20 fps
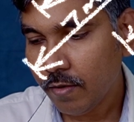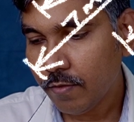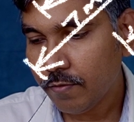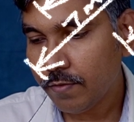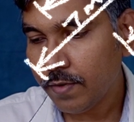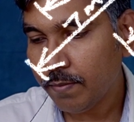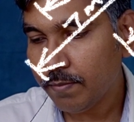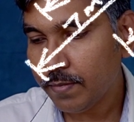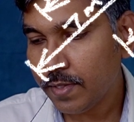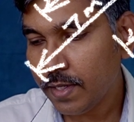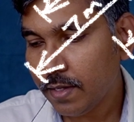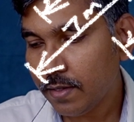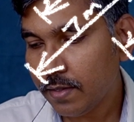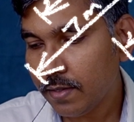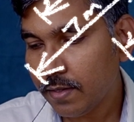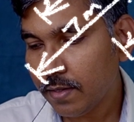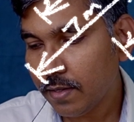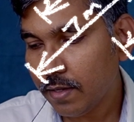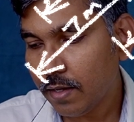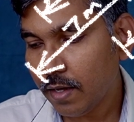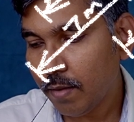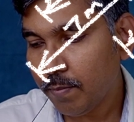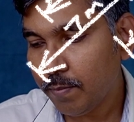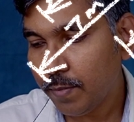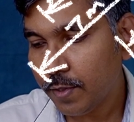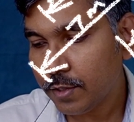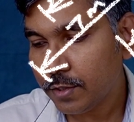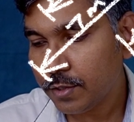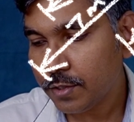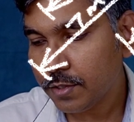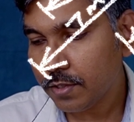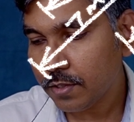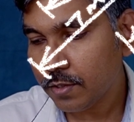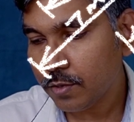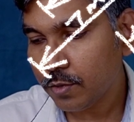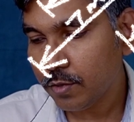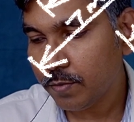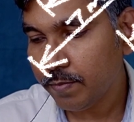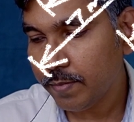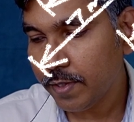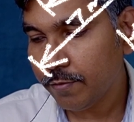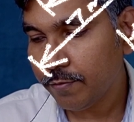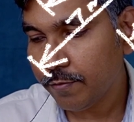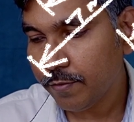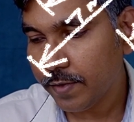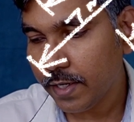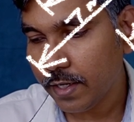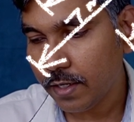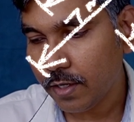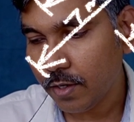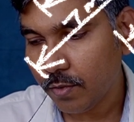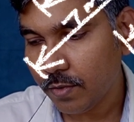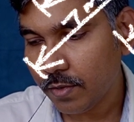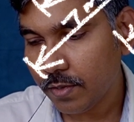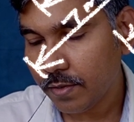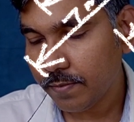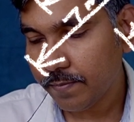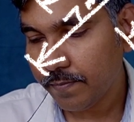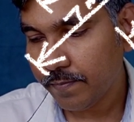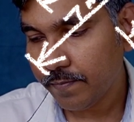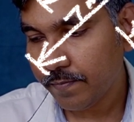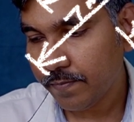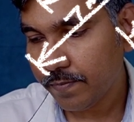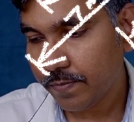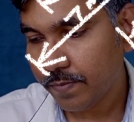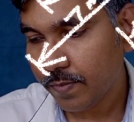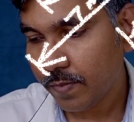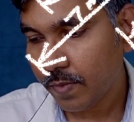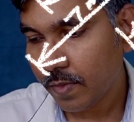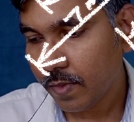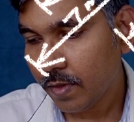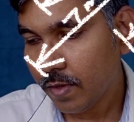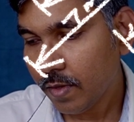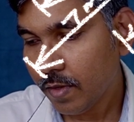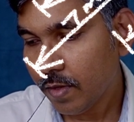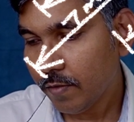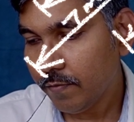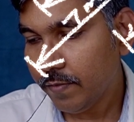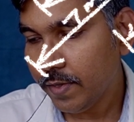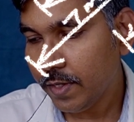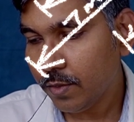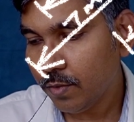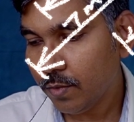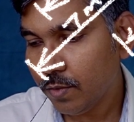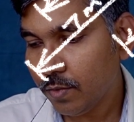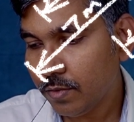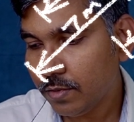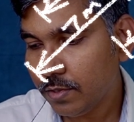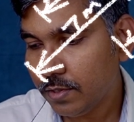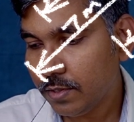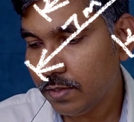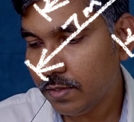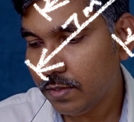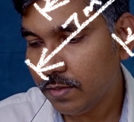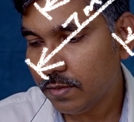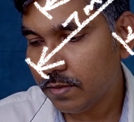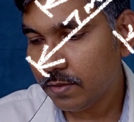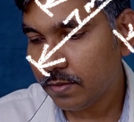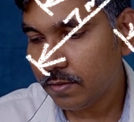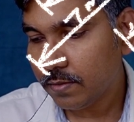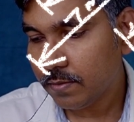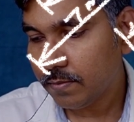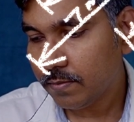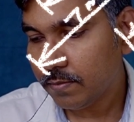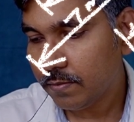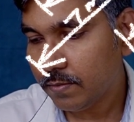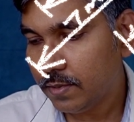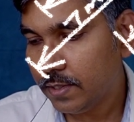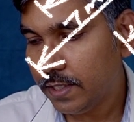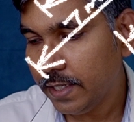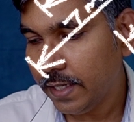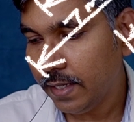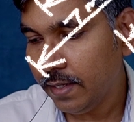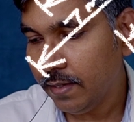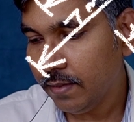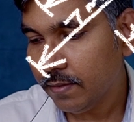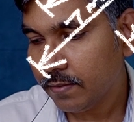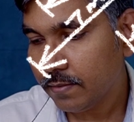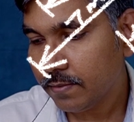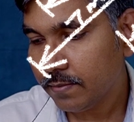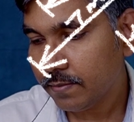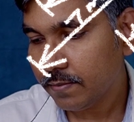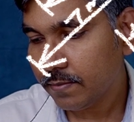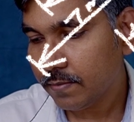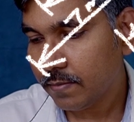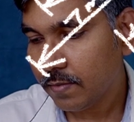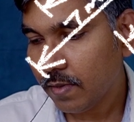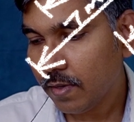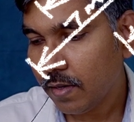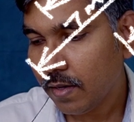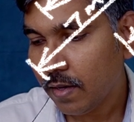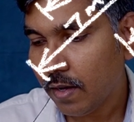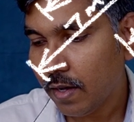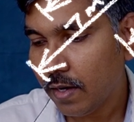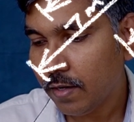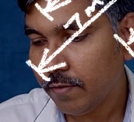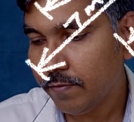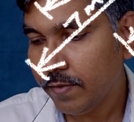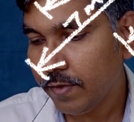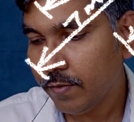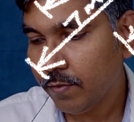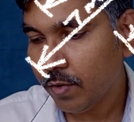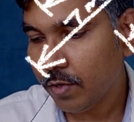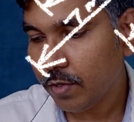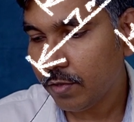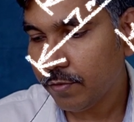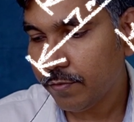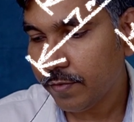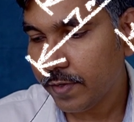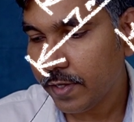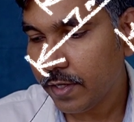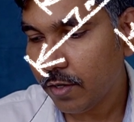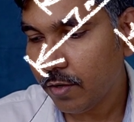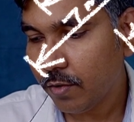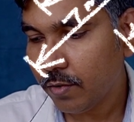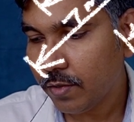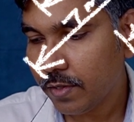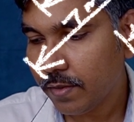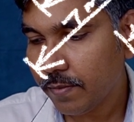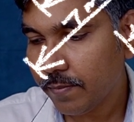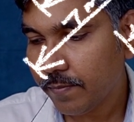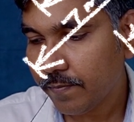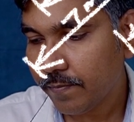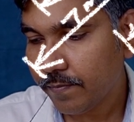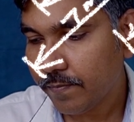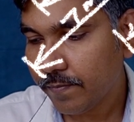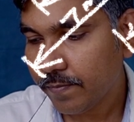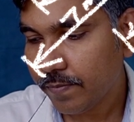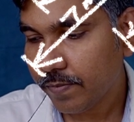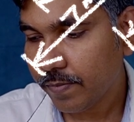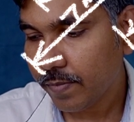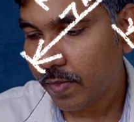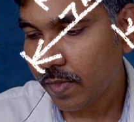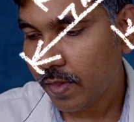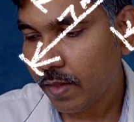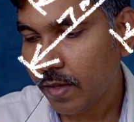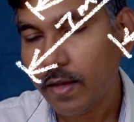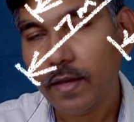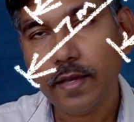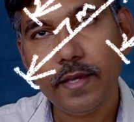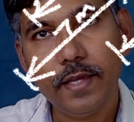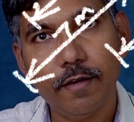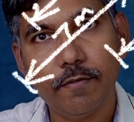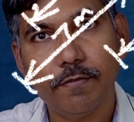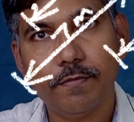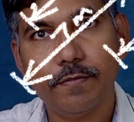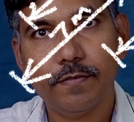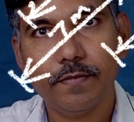From that, aperture could be figured out. We know D and we want to figure out F.